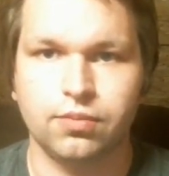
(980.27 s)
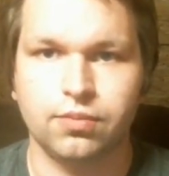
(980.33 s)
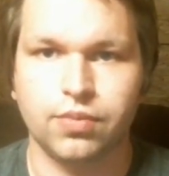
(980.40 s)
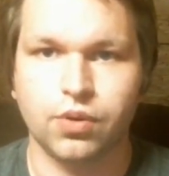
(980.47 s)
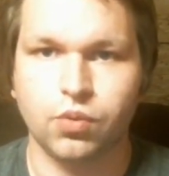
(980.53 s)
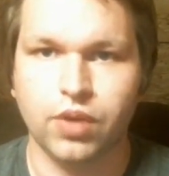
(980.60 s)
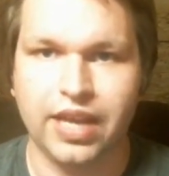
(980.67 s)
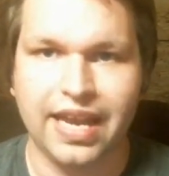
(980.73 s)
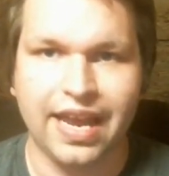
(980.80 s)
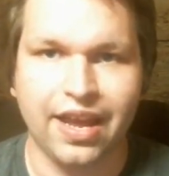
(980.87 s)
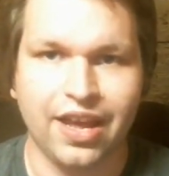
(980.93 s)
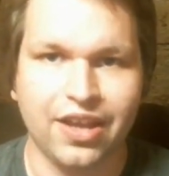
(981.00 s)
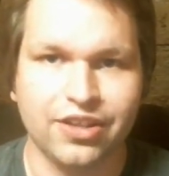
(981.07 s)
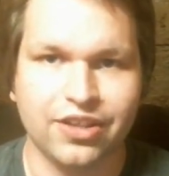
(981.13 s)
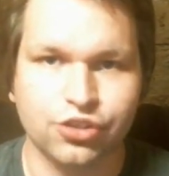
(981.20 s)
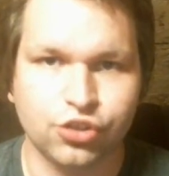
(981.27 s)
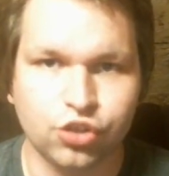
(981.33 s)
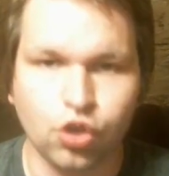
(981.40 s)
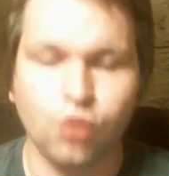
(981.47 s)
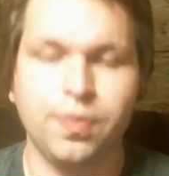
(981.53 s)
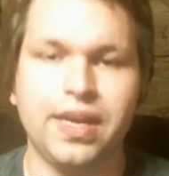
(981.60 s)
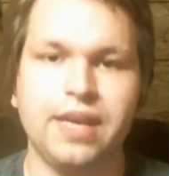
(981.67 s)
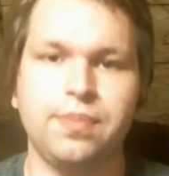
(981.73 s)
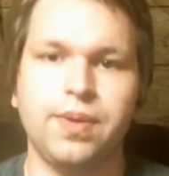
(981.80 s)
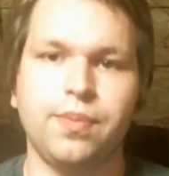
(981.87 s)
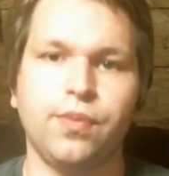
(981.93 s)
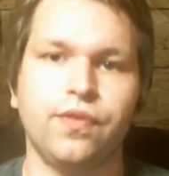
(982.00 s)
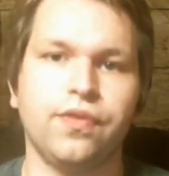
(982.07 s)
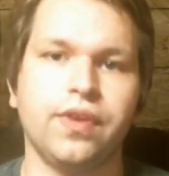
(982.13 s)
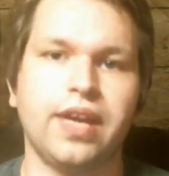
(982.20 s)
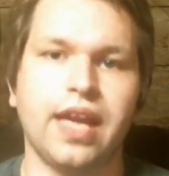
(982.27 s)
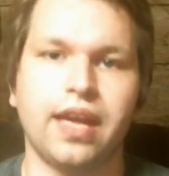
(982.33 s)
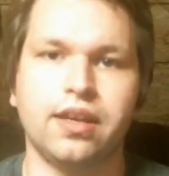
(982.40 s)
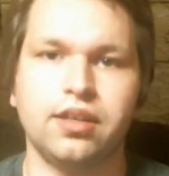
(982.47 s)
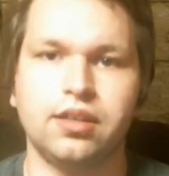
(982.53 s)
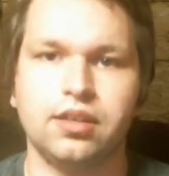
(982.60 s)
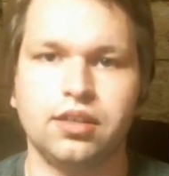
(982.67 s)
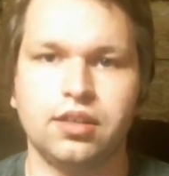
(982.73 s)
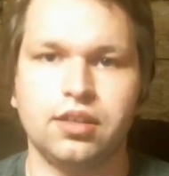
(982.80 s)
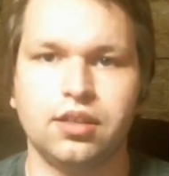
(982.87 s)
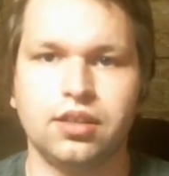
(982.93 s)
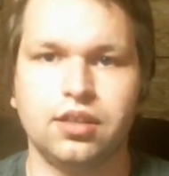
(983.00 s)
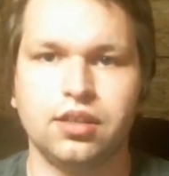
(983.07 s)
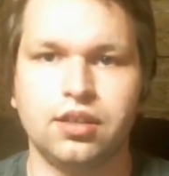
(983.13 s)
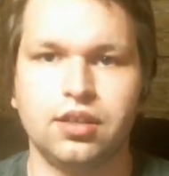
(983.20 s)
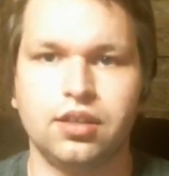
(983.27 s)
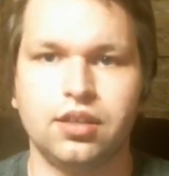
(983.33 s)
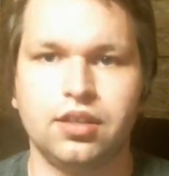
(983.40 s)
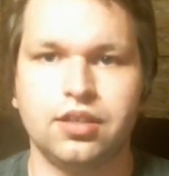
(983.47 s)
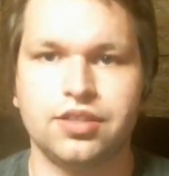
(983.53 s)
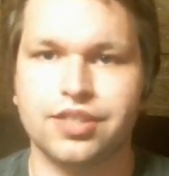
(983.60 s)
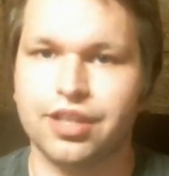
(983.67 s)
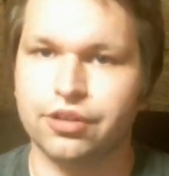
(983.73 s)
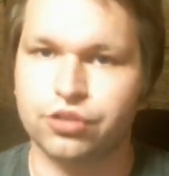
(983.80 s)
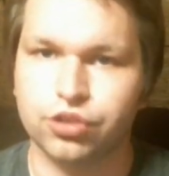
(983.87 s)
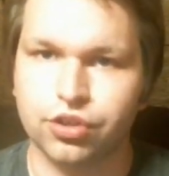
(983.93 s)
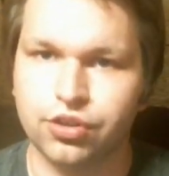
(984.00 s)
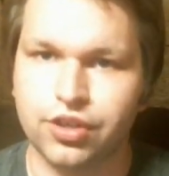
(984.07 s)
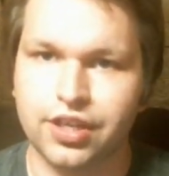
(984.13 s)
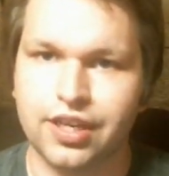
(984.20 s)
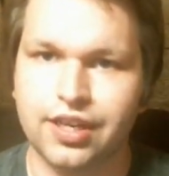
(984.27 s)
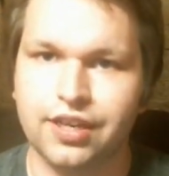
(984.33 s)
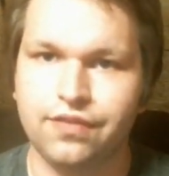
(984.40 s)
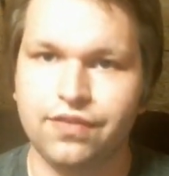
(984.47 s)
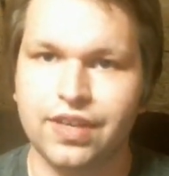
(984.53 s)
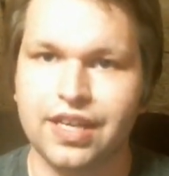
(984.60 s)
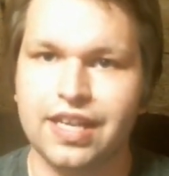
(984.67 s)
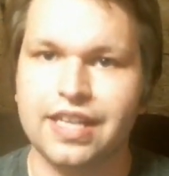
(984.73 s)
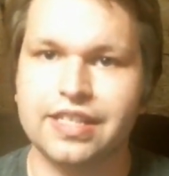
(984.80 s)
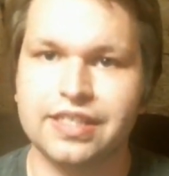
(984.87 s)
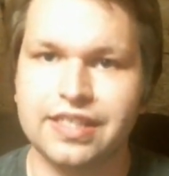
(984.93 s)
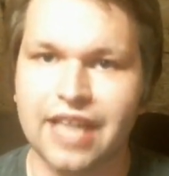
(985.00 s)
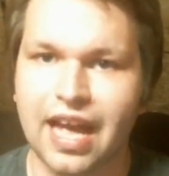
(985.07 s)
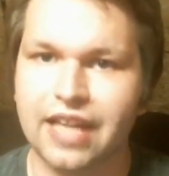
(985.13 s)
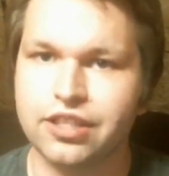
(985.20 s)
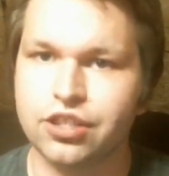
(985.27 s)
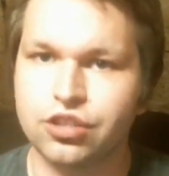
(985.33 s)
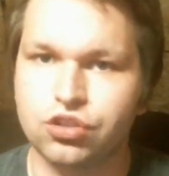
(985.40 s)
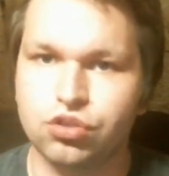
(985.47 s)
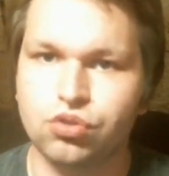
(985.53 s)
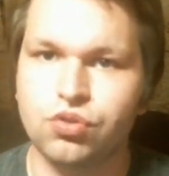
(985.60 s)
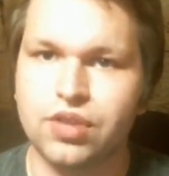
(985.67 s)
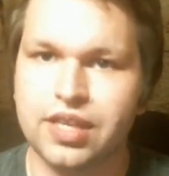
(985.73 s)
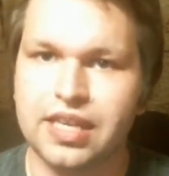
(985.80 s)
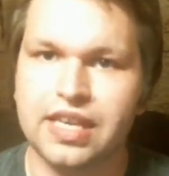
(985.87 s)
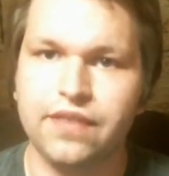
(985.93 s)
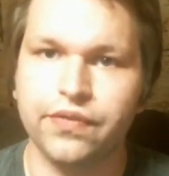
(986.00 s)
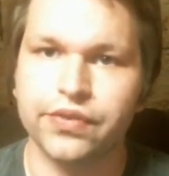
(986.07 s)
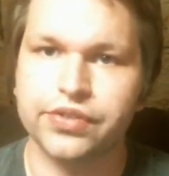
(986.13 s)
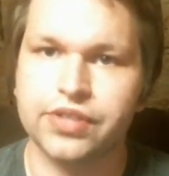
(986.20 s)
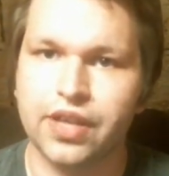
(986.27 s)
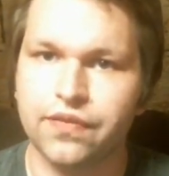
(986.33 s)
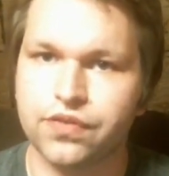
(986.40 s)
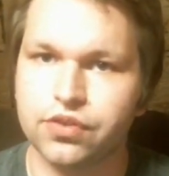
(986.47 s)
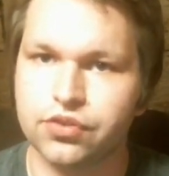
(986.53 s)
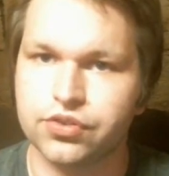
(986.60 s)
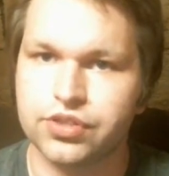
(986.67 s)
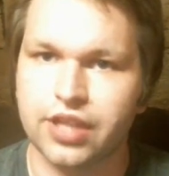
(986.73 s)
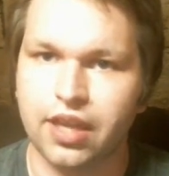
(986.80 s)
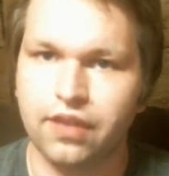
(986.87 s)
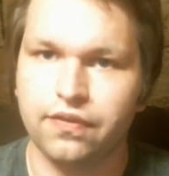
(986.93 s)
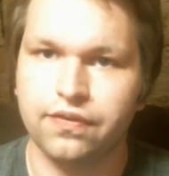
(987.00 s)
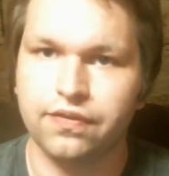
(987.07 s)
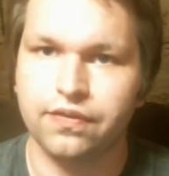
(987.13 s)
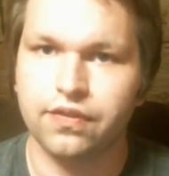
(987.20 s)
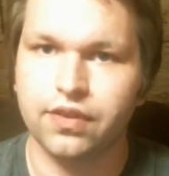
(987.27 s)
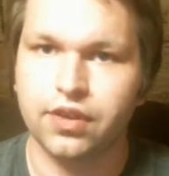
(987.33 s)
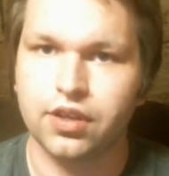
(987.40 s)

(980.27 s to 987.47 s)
But what so many people forget is the alternative is not to do the evil stuff yourself,